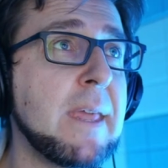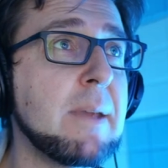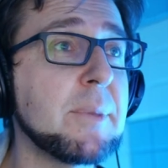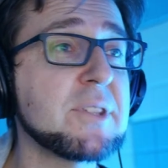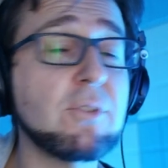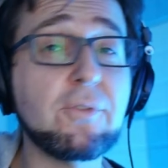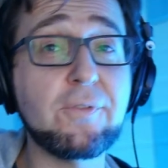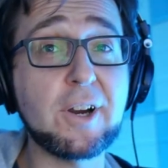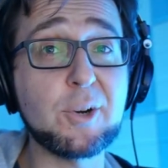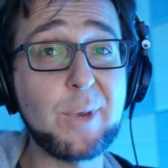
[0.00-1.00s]
But so
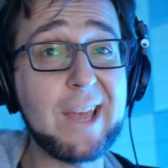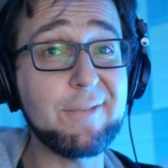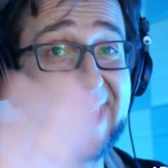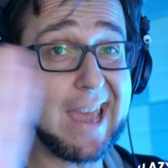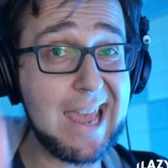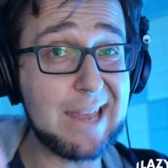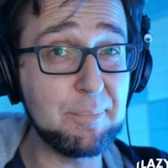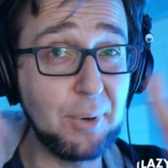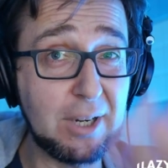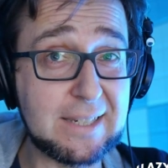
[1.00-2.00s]
far we have a
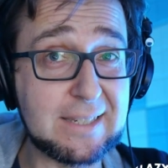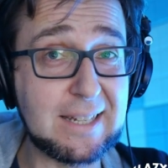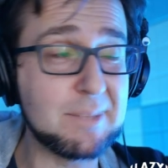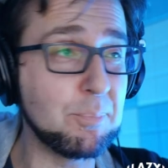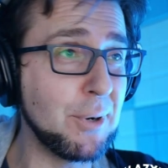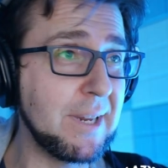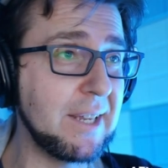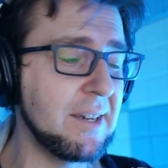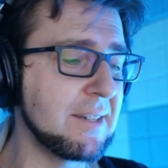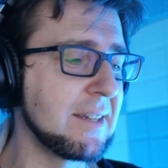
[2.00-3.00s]
bullet. That's pretty
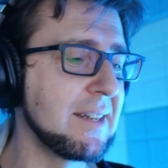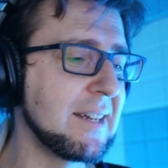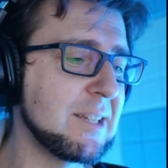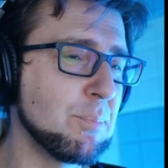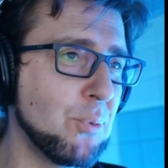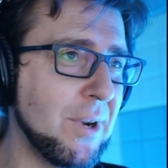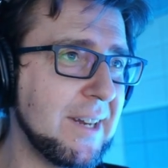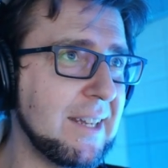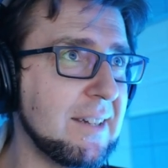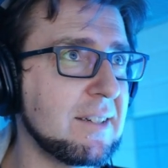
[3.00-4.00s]
good. That's pretty
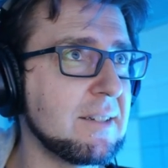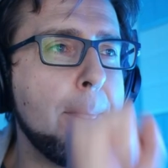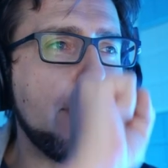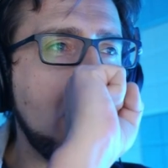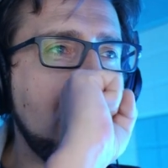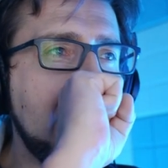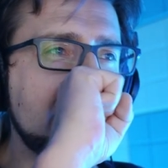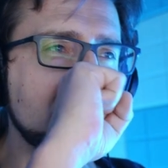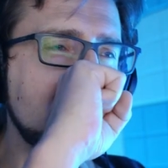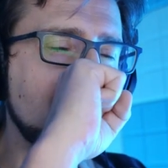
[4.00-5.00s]
good. Now,
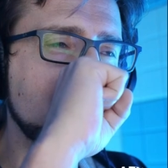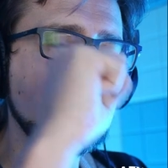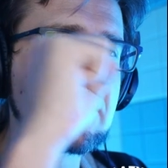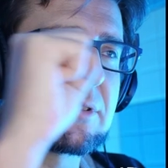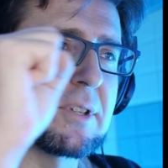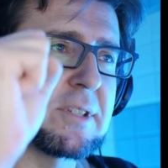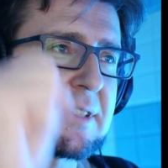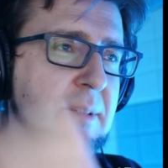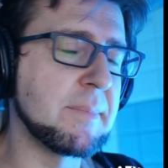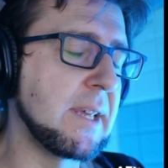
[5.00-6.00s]
actually, I wanted to discuss
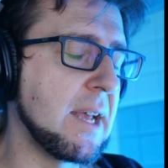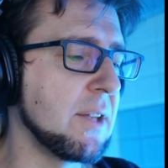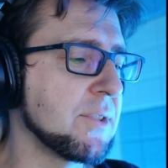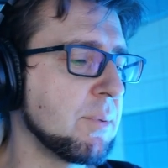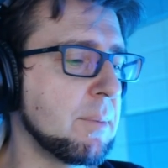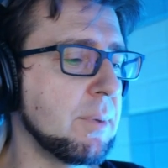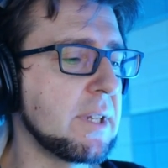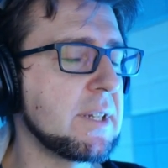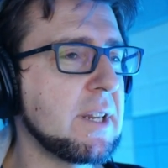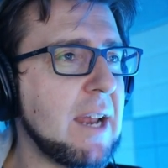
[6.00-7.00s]
something else with the
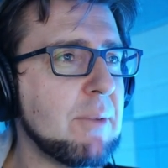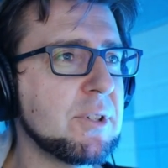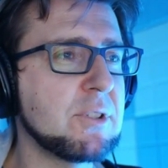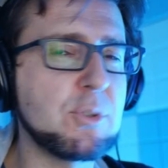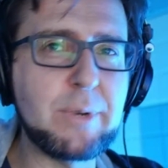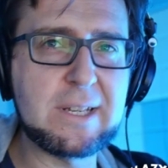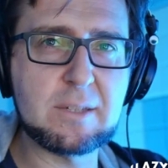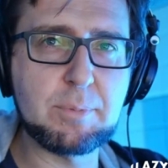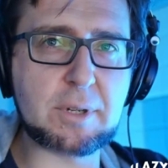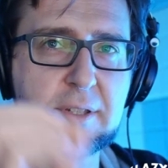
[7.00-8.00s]
bullet. I want to tweak this
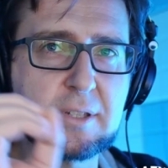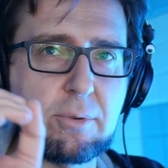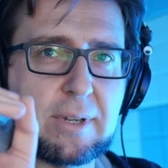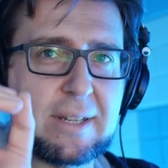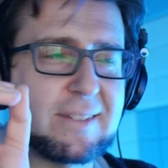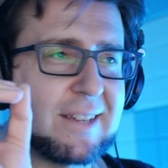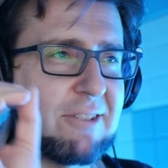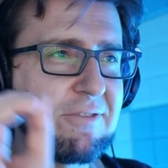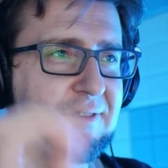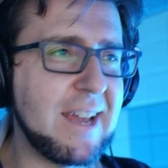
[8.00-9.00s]
bullet so it's kind
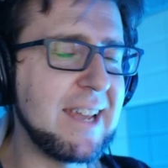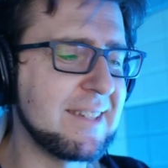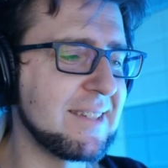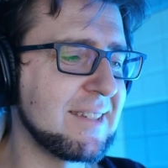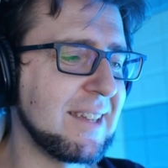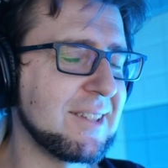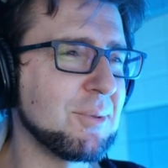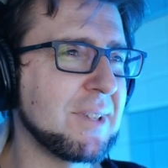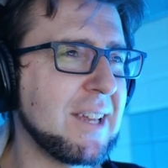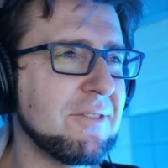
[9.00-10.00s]
of nice, and so
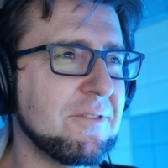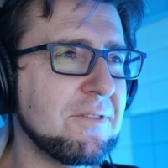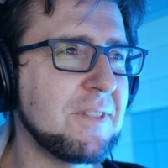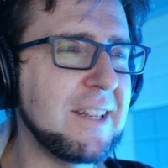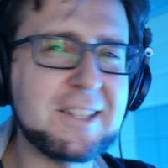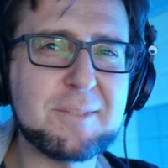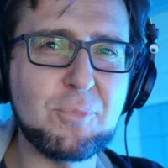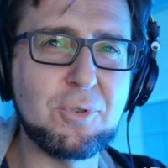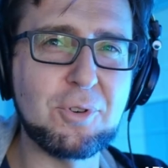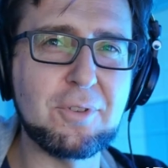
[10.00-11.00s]
it kind of feels
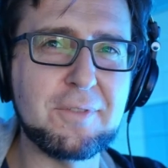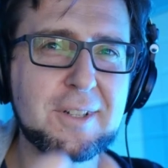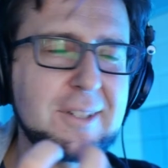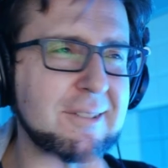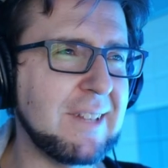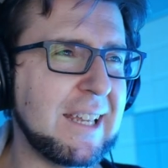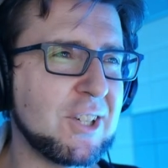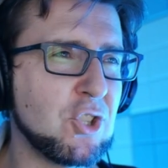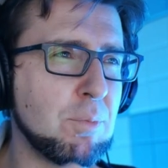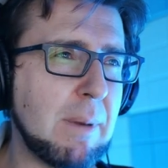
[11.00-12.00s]
more of a, like a
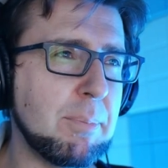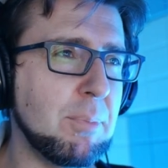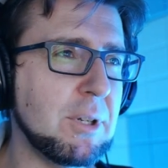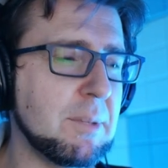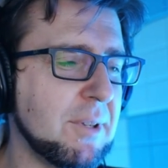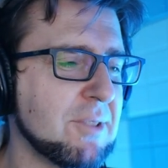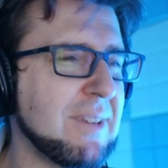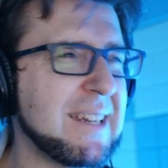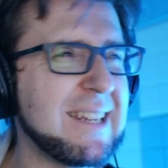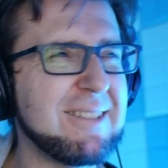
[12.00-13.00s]
shmup bullet, because
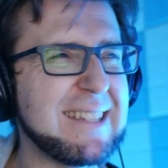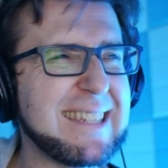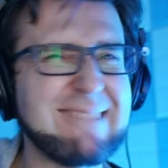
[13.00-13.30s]
right now it's